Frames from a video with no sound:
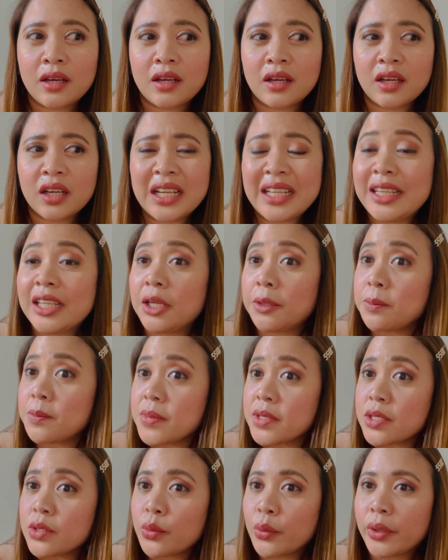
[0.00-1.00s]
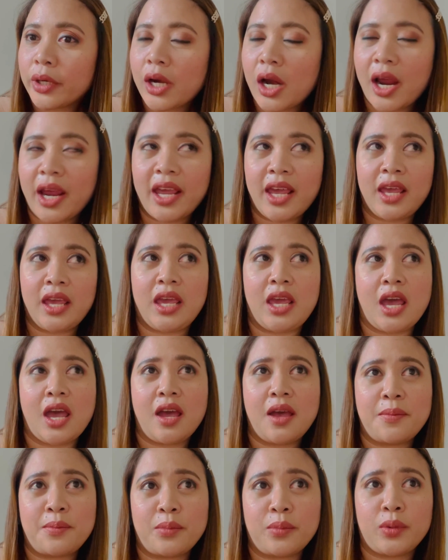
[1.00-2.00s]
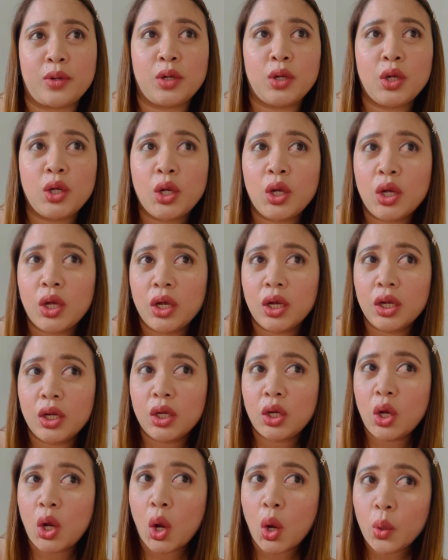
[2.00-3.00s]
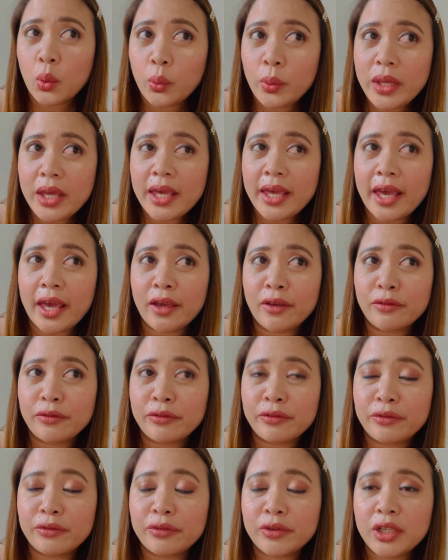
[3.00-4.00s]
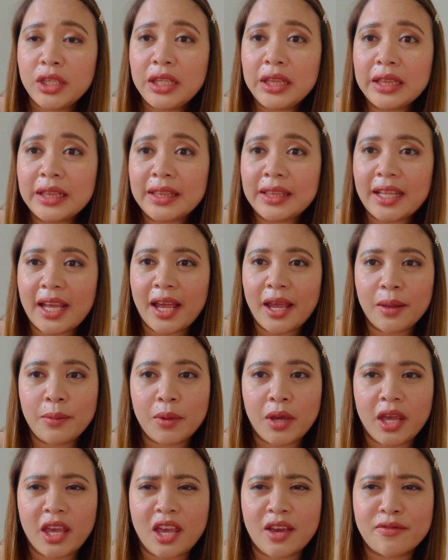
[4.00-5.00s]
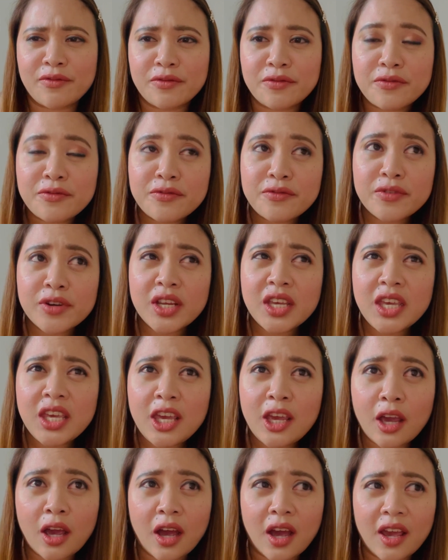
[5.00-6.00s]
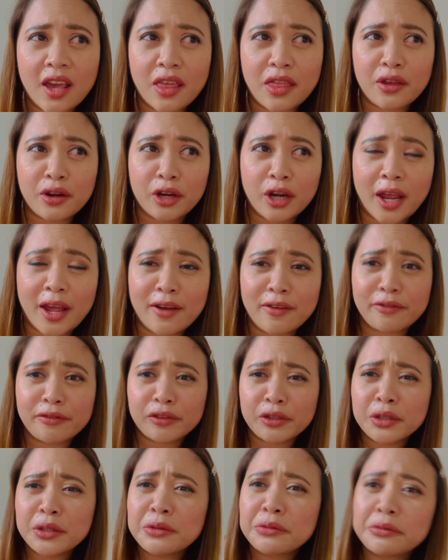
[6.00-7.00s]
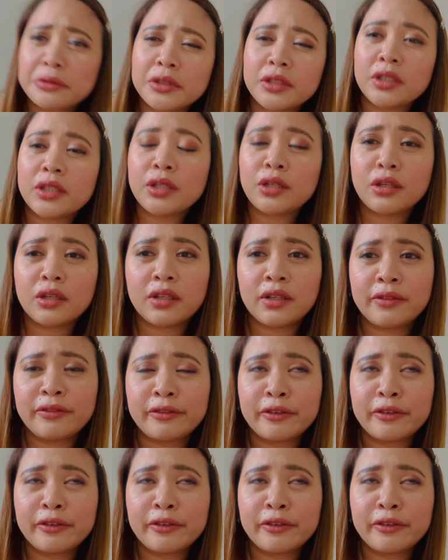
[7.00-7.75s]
clips where I am going every time I am free, either after work or